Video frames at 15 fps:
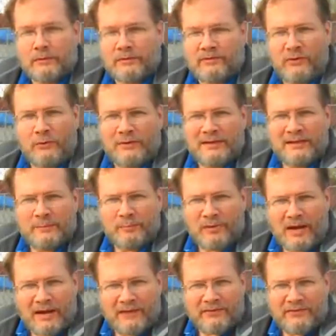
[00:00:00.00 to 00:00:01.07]
who is only the
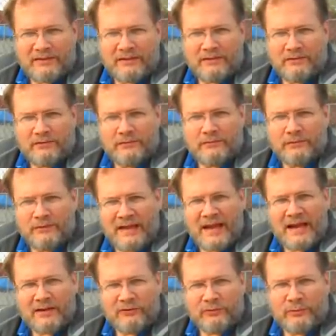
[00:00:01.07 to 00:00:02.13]
proxies for the
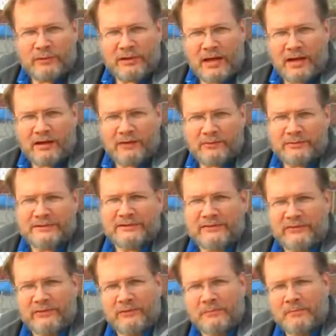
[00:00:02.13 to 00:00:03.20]
actual
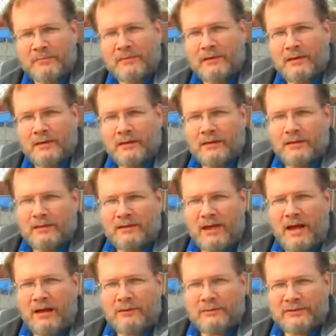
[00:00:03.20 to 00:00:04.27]
conquerors. The
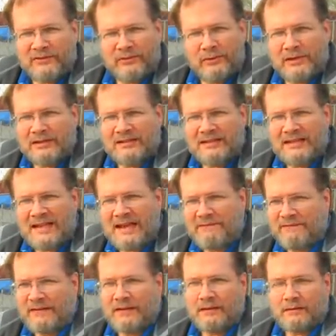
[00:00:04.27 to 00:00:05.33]
conquerors who are
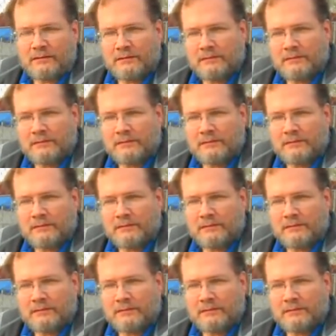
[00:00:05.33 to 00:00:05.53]
laughing.